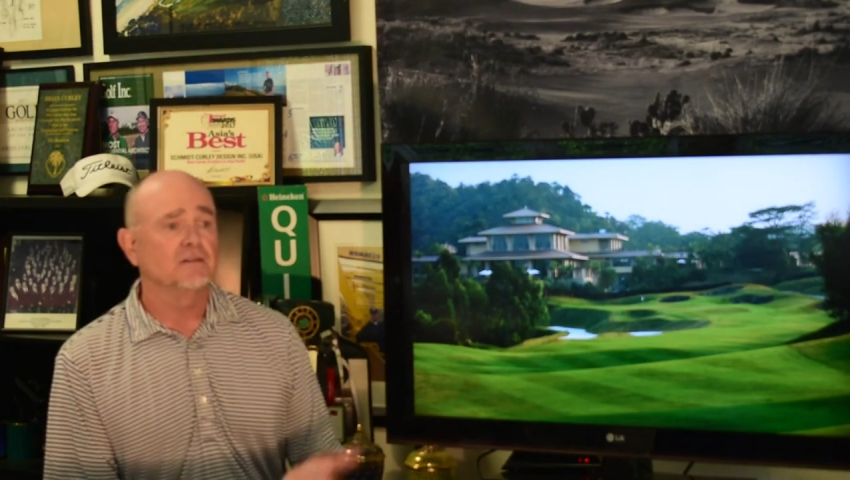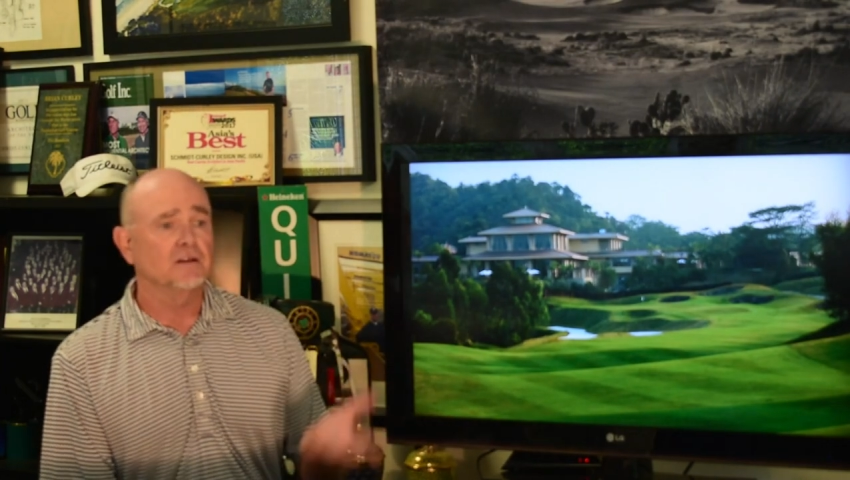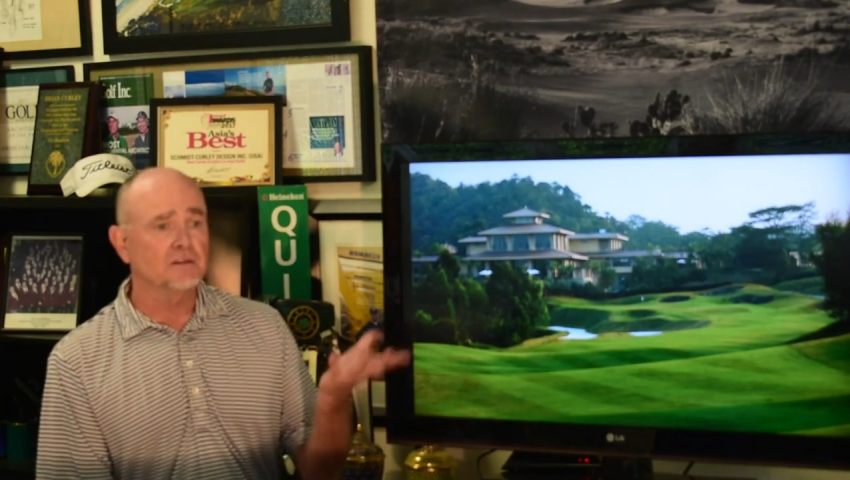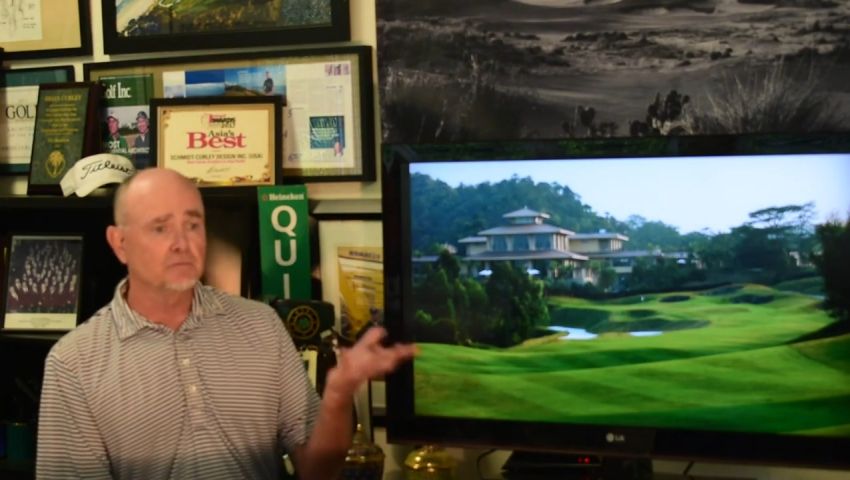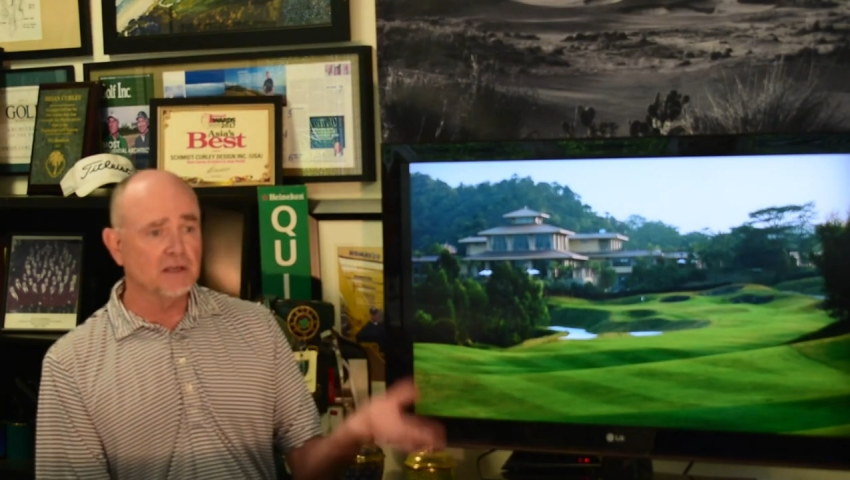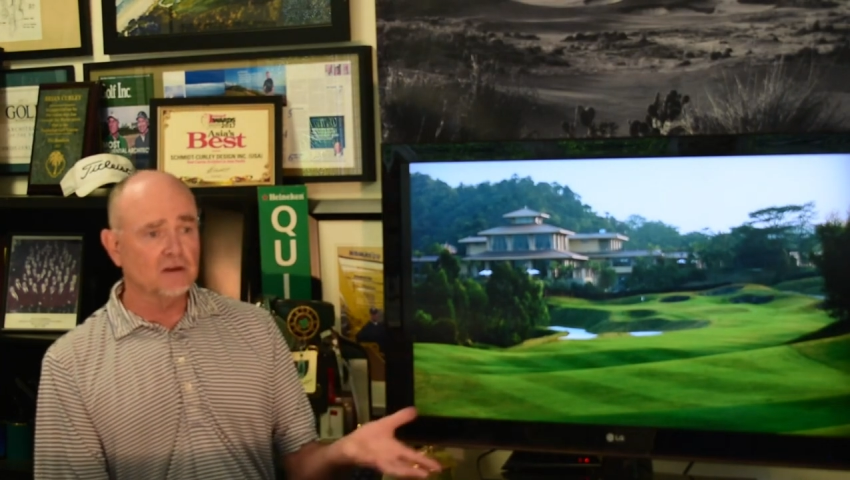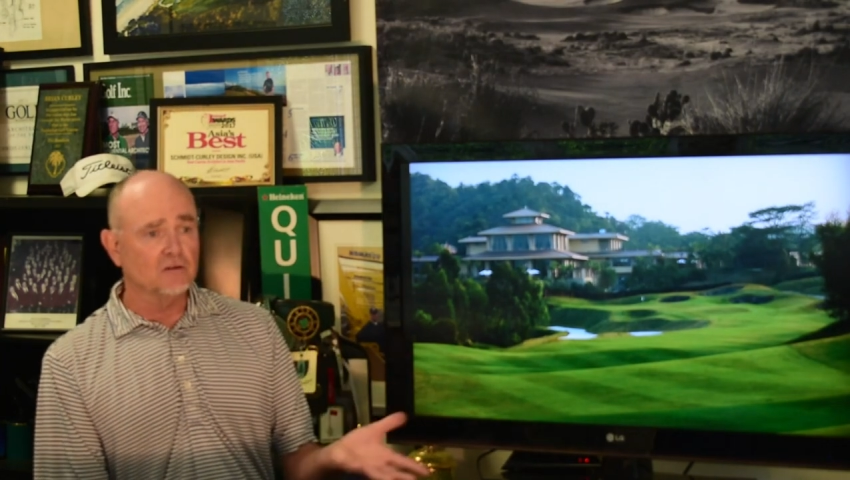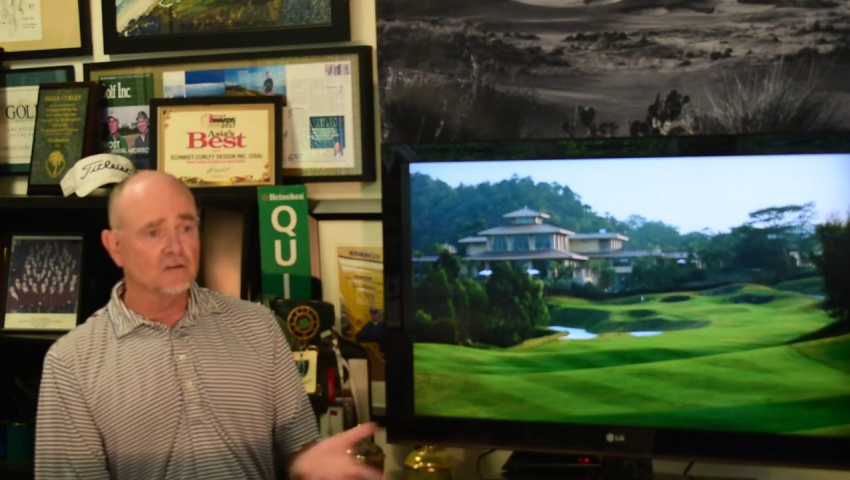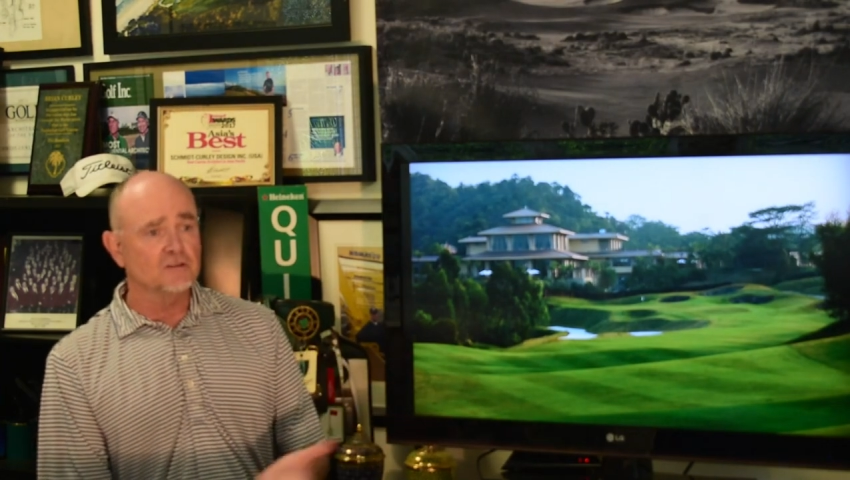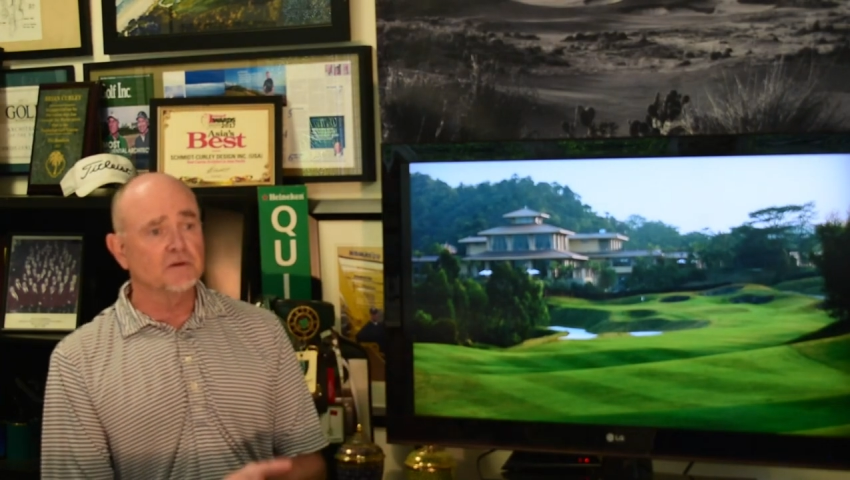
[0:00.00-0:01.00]
that the B
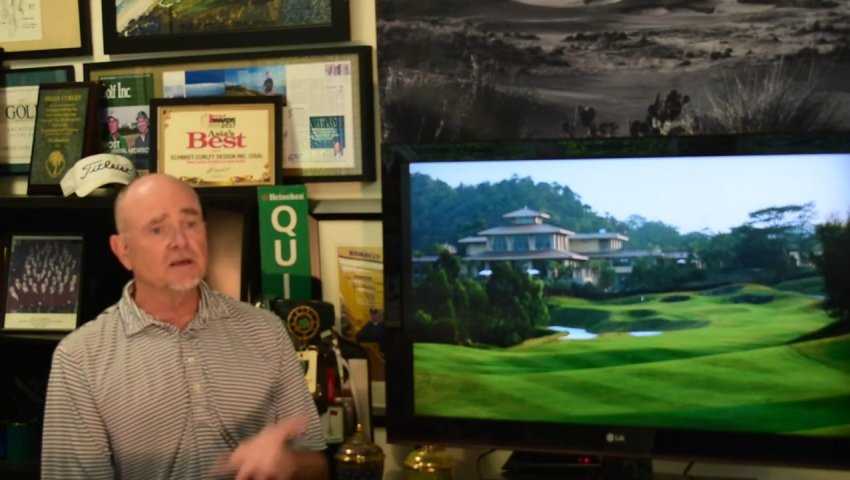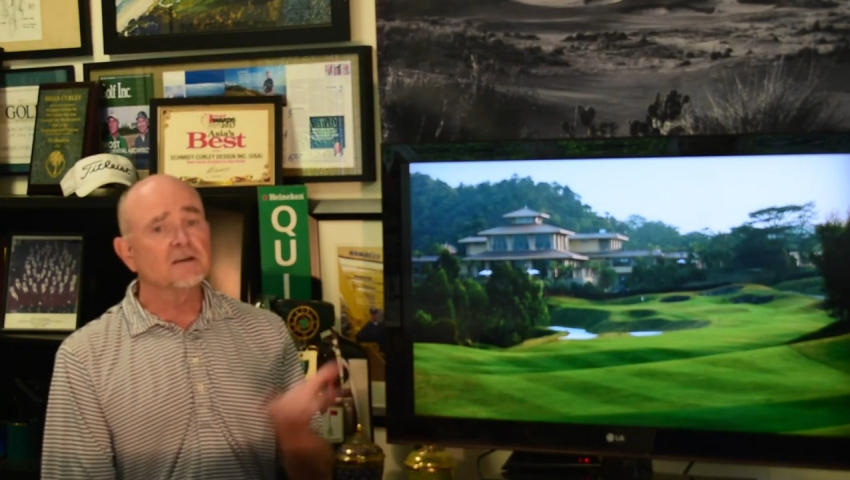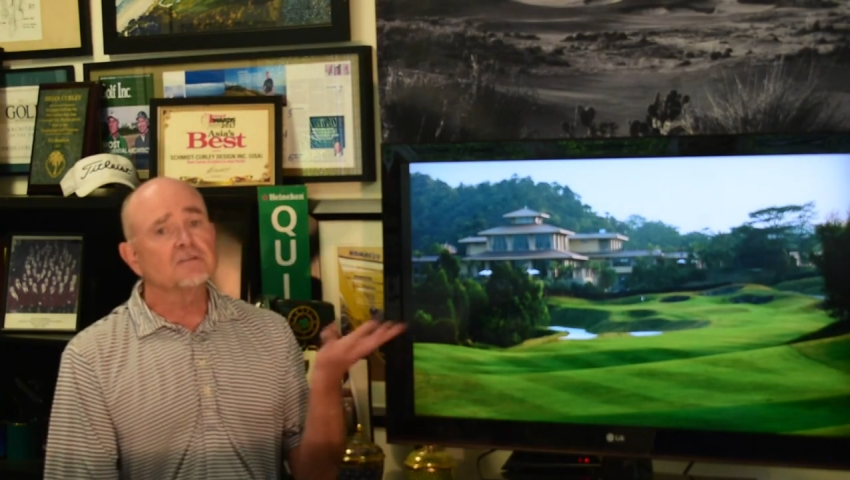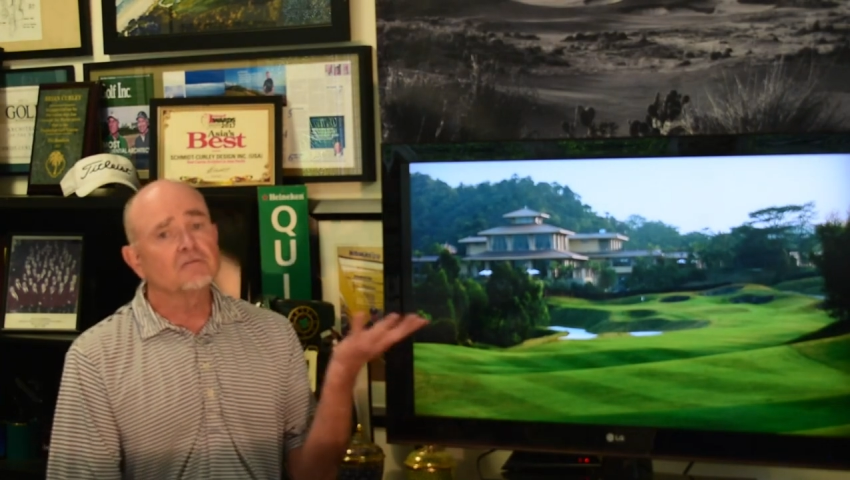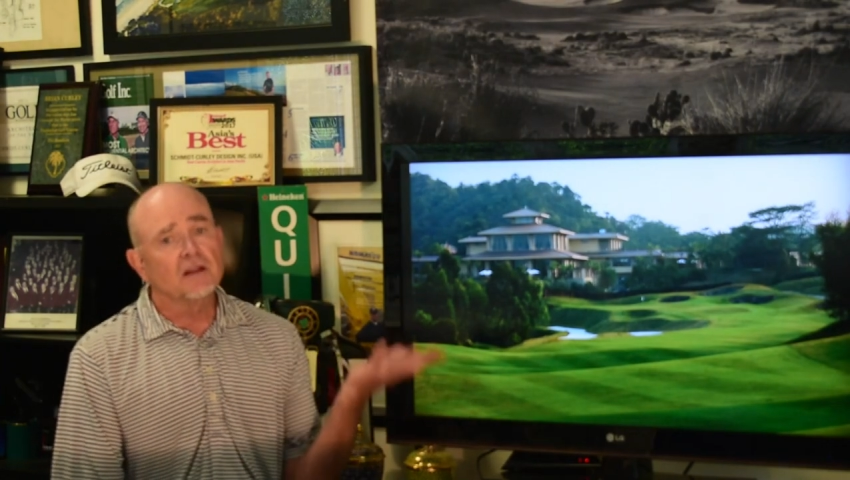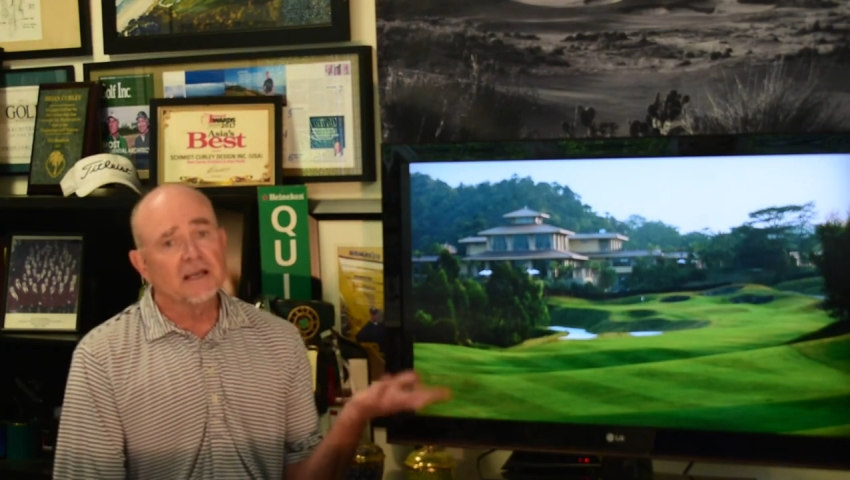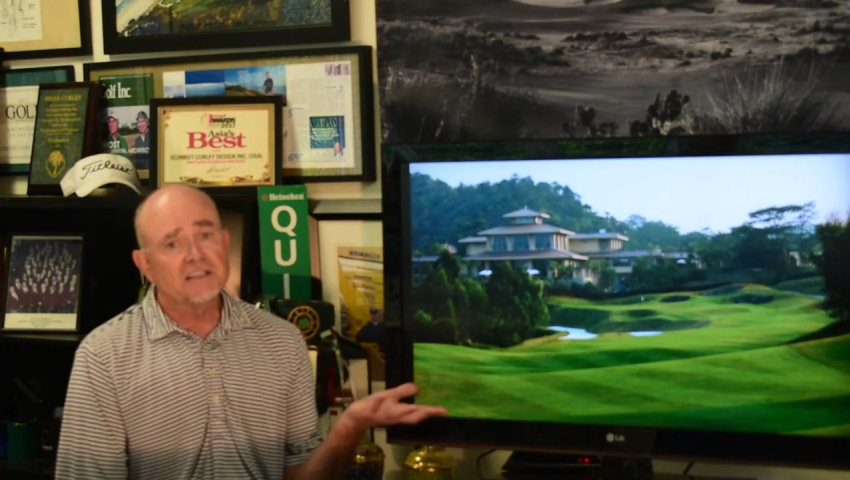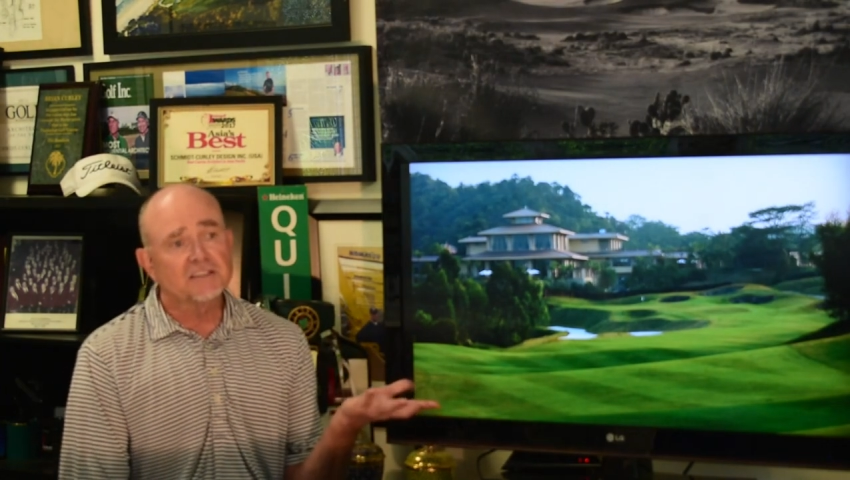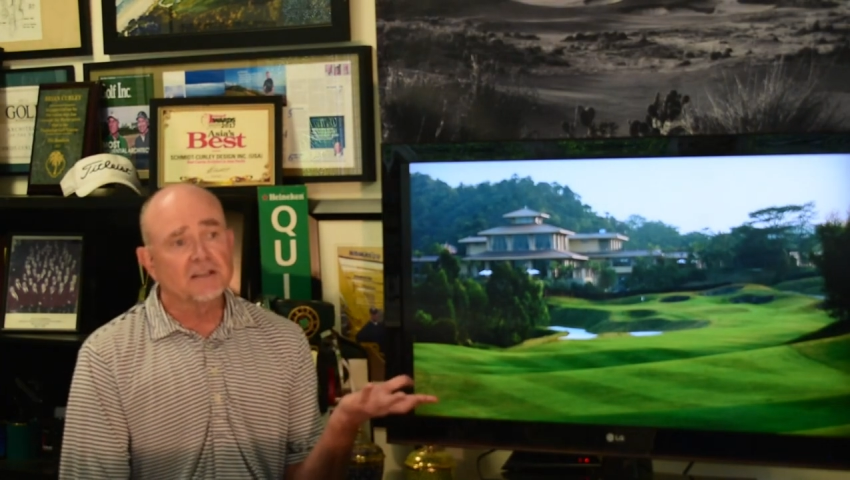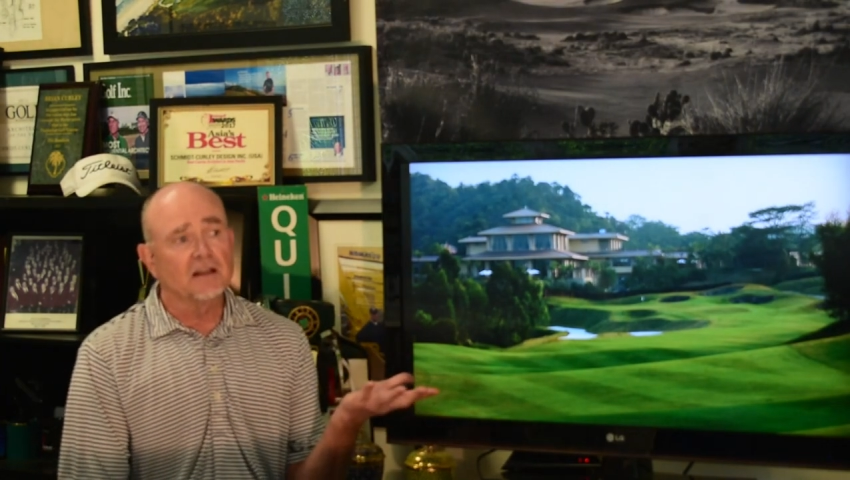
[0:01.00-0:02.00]
course, because it
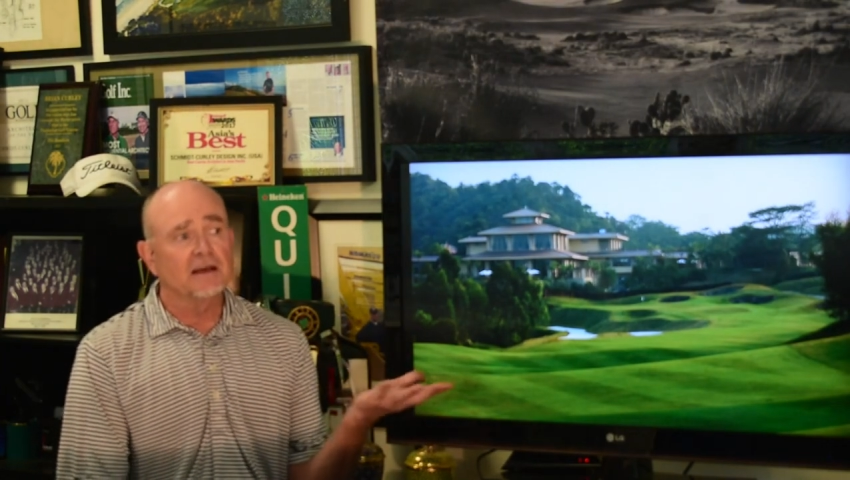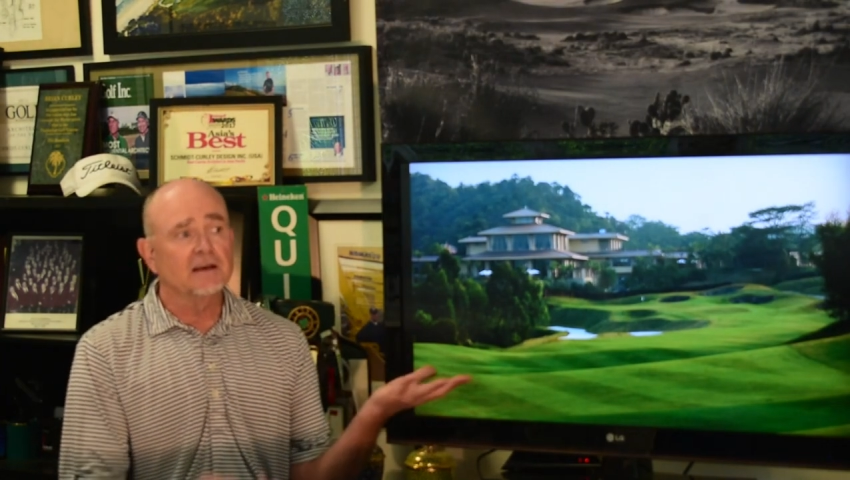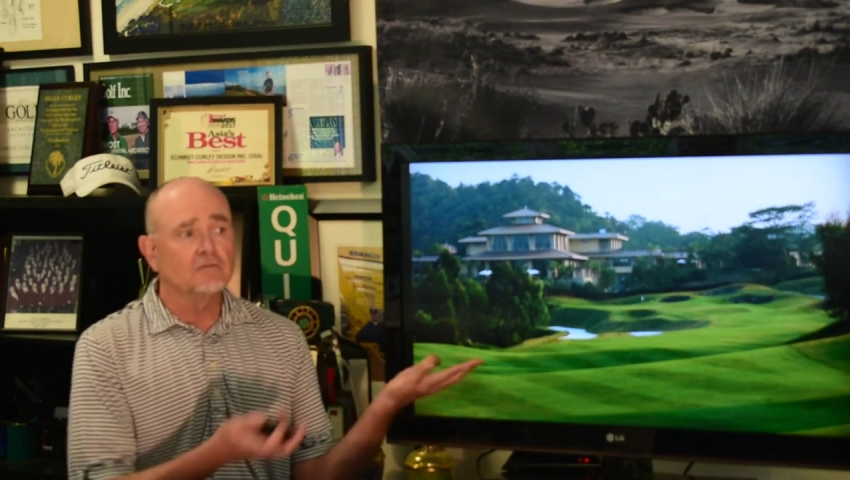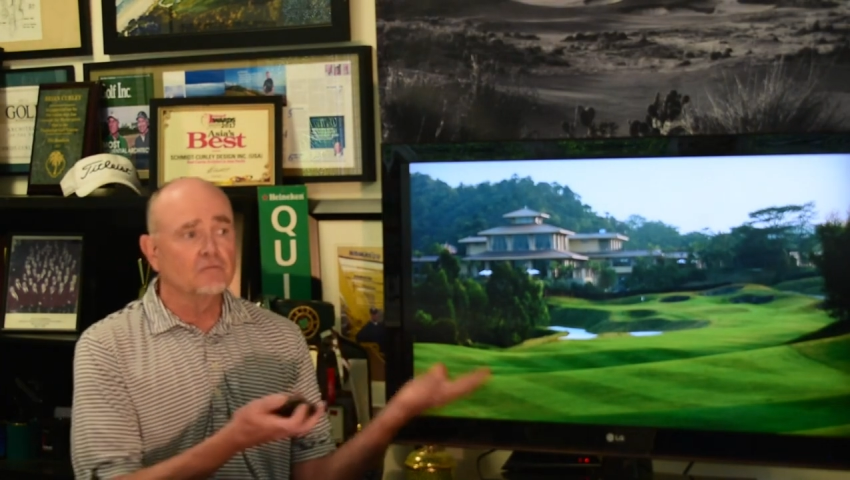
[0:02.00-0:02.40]
relates to the lake,